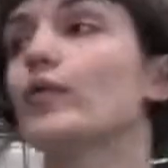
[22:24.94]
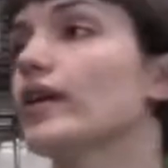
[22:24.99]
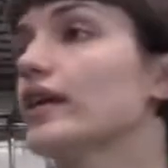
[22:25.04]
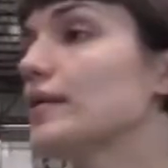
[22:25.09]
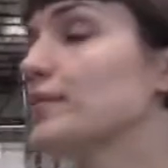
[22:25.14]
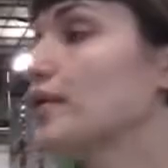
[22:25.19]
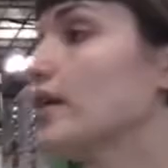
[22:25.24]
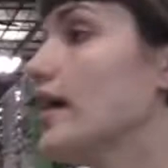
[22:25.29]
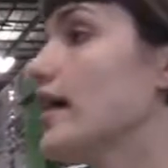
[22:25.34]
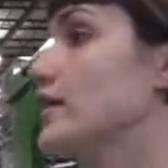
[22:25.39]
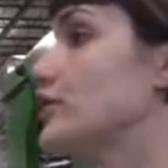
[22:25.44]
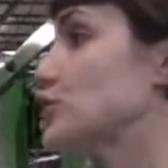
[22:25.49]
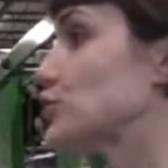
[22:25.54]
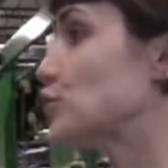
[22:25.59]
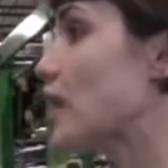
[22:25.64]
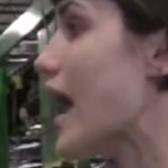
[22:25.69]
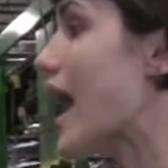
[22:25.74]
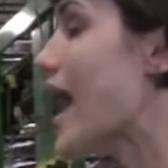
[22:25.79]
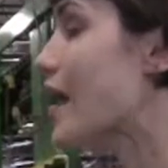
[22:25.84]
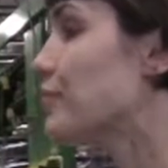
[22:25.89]
we're going to put a
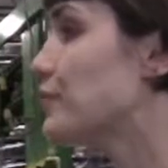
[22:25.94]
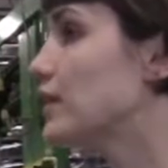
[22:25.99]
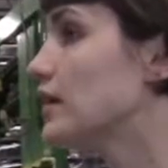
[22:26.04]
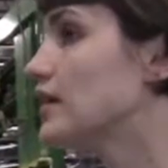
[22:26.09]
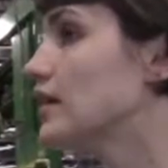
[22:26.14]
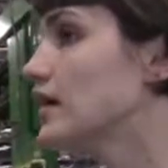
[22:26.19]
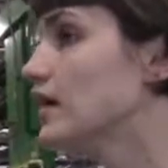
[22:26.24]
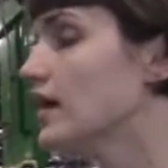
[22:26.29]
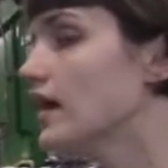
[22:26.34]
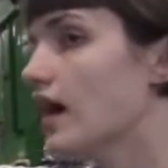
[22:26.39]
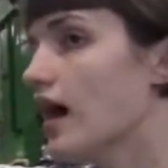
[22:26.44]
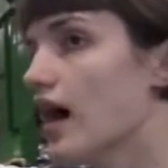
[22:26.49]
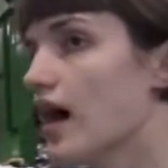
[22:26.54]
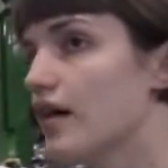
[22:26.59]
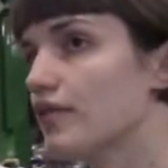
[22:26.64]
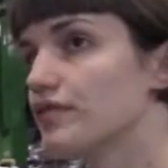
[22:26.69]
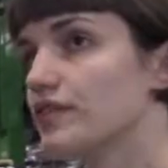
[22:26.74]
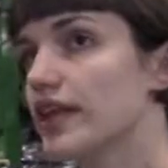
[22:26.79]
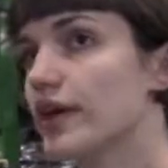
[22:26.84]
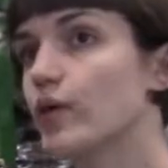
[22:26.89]
drop
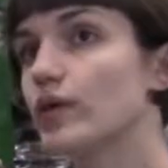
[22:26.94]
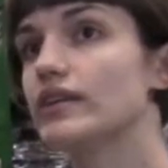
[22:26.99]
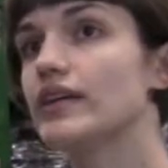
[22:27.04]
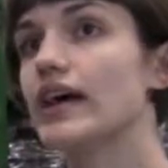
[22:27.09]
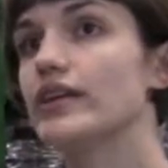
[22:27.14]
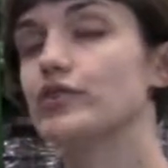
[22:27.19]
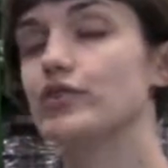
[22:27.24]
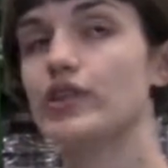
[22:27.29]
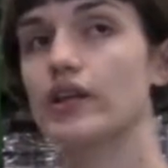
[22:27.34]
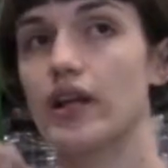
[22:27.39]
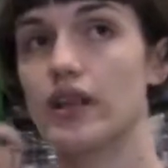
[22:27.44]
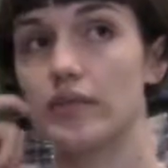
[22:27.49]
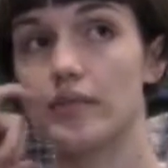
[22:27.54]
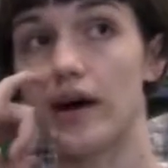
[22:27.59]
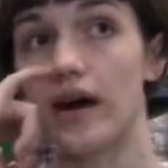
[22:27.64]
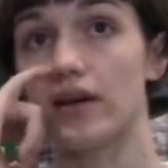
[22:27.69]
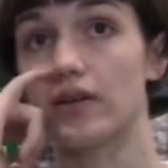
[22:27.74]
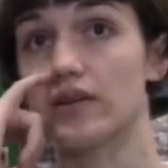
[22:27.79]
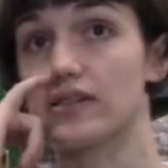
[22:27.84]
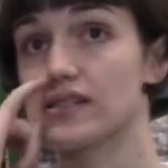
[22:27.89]
of liquid nitrogen in the
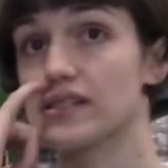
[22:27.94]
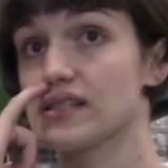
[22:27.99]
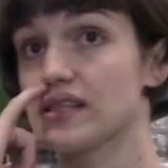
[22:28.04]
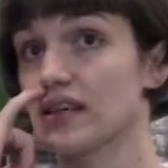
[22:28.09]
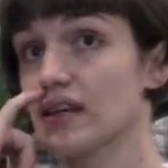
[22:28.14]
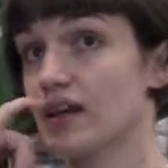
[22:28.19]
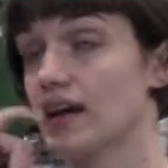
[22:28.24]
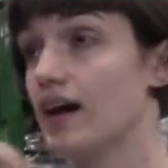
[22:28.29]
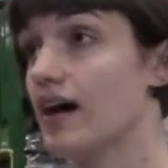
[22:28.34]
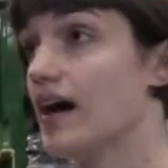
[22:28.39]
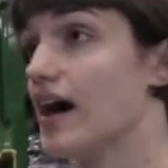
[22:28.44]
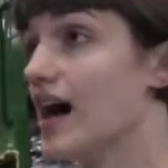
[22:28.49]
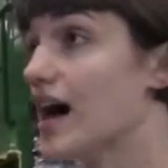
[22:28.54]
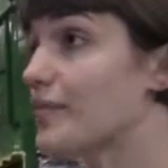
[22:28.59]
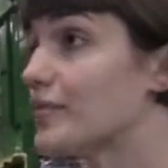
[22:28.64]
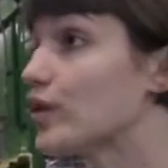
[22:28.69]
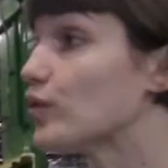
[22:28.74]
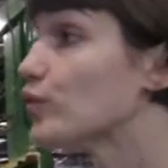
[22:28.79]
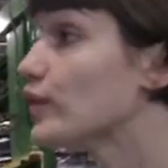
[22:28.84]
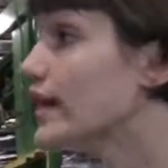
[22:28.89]
bottles.
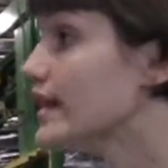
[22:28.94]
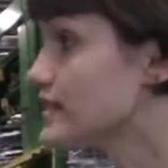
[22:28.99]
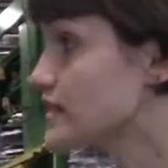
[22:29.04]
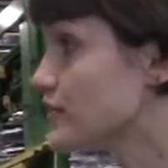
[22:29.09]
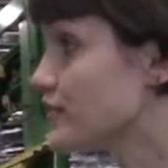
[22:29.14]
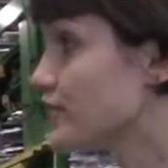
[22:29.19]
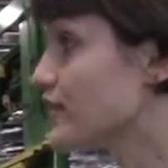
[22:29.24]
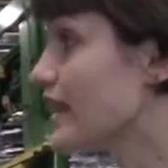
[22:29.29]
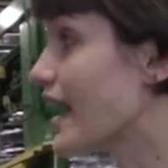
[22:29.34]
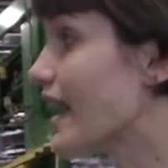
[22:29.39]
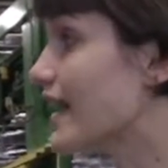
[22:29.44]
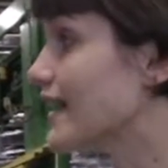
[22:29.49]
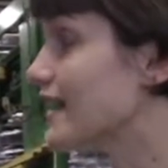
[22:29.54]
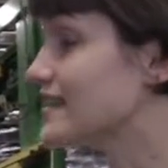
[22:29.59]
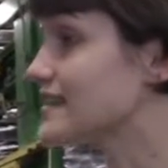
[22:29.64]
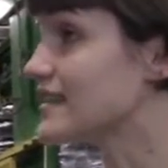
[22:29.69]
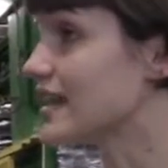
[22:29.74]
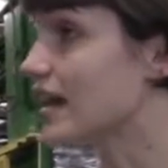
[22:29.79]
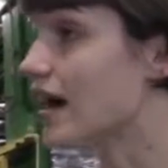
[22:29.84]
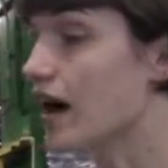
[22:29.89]
The reason for that
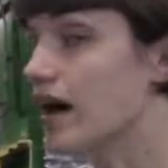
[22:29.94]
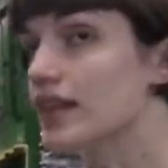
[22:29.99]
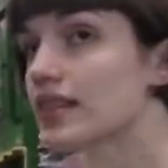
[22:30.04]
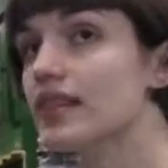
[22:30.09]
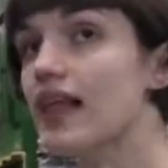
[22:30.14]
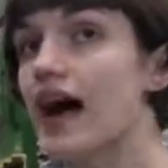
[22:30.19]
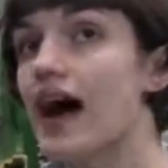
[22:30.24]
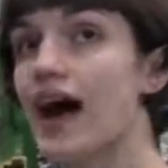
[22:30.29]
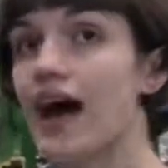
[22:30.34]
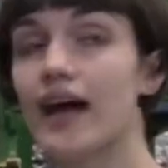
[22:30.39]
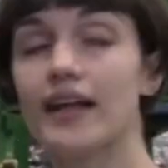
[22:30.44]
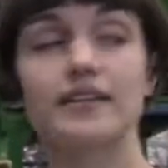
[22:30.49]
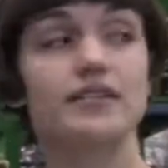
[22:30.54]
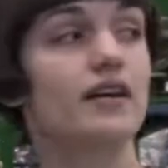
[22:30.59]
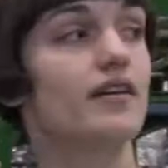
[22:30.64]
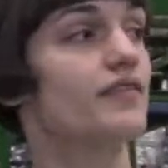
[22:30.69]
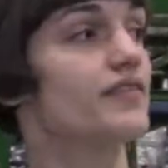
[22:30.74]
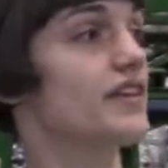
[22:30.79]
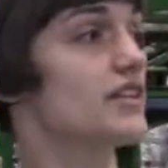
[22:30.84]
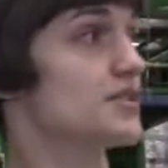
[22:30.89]
is that a lot
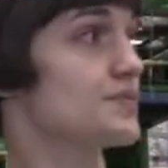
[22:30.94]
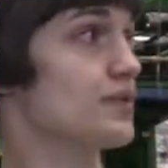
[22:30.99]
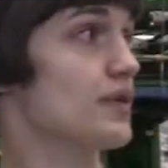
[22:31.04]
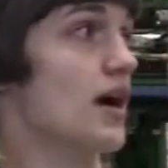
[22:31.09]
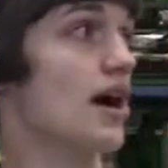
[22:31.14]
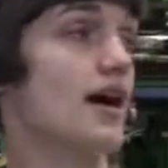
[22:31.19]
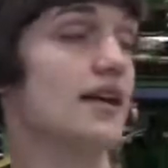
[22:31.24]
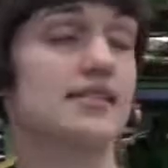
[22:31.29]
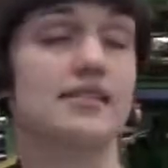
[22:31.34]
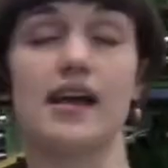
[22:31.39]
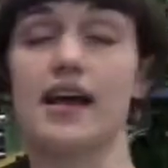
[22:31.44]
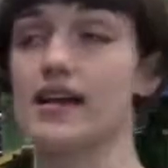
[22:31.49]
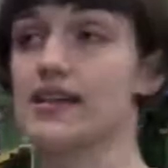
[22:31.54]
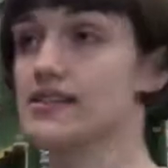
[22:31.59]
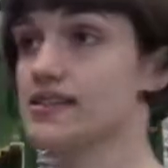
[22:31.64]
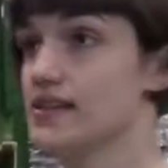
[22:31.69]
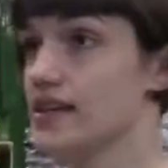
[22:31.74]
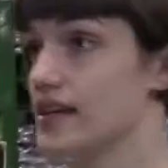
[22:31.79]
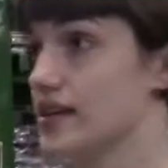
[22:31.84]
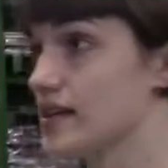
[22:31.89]
of this process
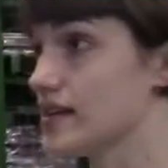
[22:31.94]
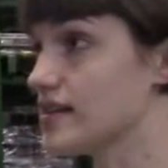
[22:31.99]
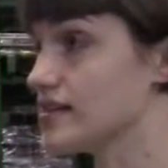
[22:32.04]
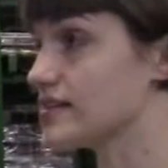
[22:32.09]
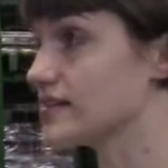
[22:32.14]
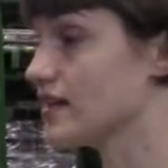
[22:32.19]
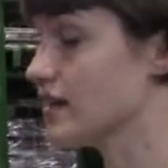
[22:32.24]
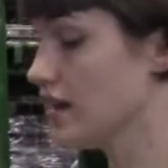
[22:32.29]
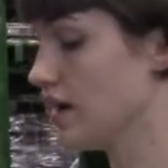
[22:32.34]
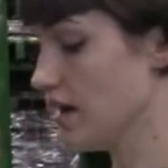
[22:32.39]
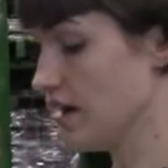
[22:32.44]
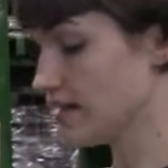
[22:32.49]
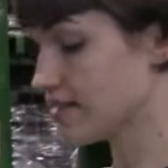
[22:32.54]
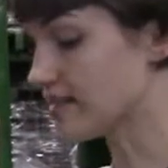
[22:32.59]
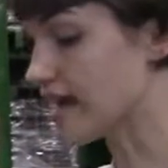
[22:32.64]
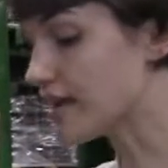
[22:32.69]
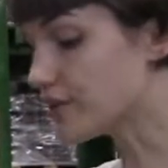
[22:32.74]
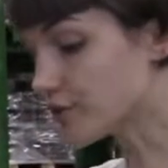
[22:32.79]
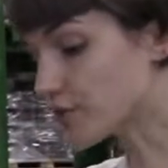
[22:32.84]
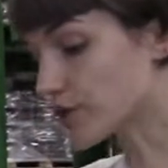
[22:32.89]
is
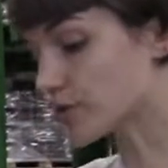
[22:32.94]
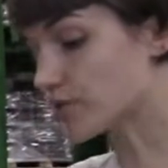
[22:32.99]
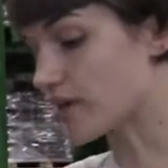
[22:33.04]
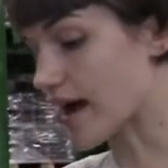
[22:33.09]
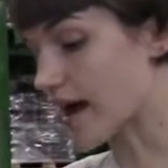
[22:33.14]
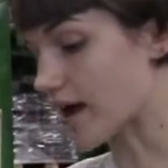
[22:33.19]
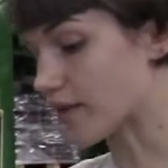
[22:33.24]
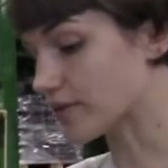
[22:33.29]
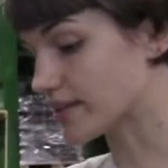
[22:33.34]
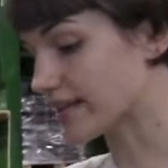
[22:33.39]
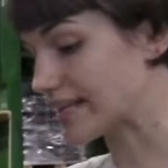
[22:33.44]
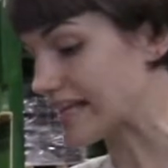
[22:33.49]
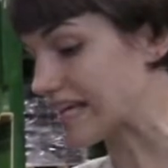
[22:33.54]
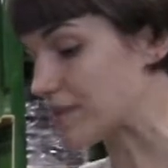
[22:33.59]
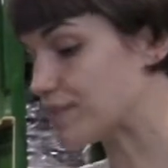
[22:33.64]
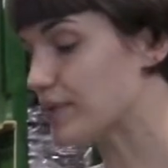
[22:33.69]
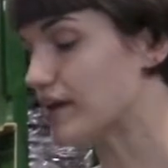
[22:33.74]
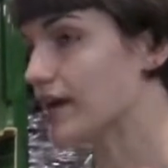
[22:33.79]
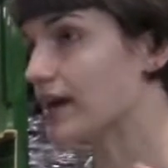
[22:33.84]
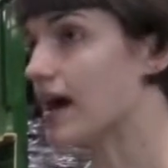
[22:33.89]
centered around
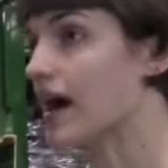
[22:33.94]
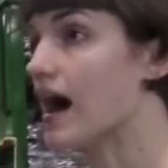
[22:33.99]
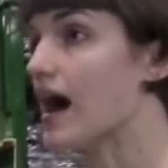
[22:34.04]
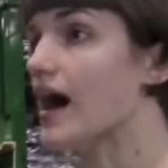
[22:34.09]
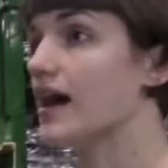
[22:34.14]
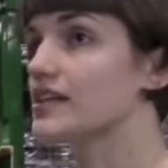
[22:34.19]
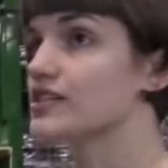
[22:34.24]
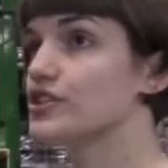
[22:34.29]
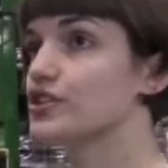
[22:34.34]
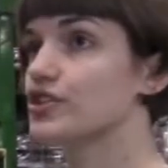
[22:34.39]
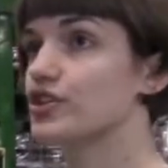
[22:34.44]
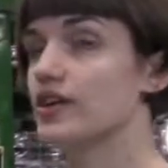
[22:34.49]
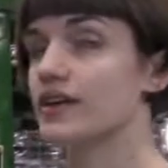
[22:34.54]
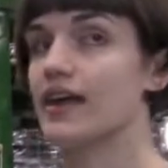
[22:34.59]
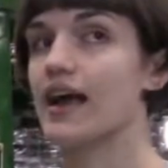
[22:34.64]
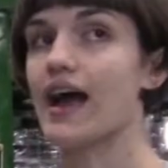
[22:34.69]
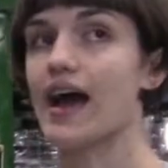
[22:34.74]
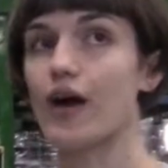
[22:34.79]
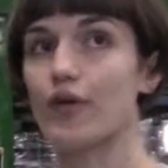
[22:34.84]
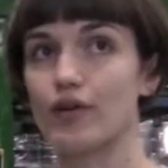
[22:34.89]
keeping
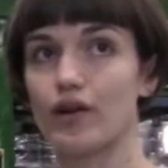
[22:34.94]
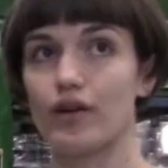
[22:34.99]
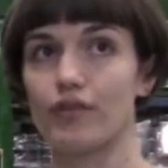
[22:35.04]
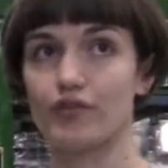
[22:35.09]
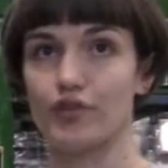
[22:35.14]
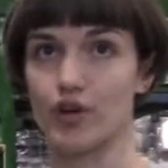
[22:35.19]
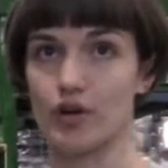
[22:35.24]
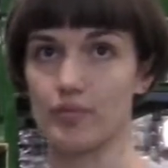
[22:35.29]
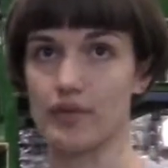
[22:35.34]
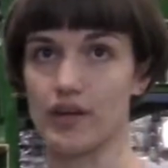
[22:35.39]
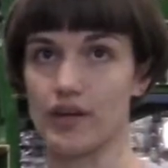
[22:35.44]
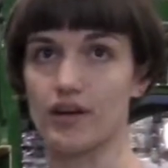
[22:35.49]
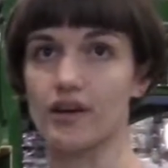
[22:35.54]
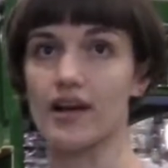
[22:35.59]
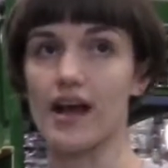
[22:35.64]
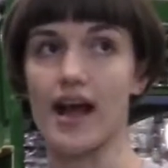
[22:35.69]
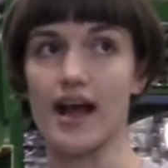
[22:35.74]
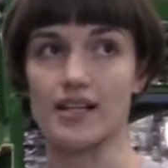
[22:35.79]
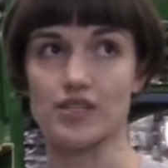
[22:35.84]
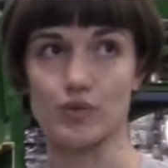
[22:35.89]
oxygen out of your
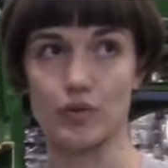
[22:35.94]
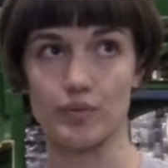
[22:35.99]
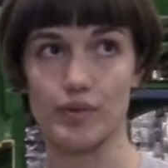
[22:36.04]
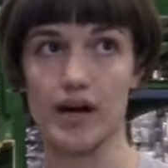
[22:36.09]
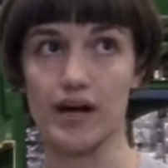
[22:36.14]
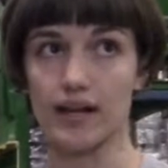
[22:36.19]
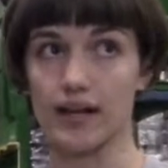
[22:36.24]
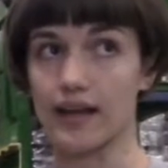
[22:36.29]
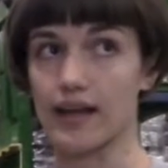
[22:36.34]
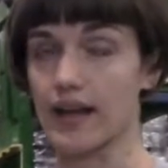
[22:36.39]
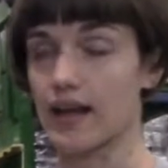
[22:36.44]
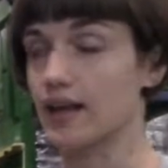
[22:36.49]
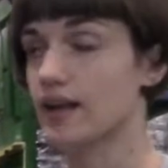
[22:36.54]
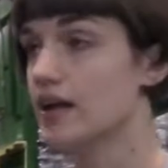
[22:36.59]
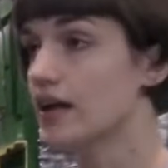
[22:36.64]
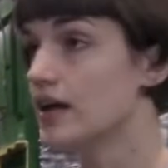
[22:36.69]
beer as we're bottling it.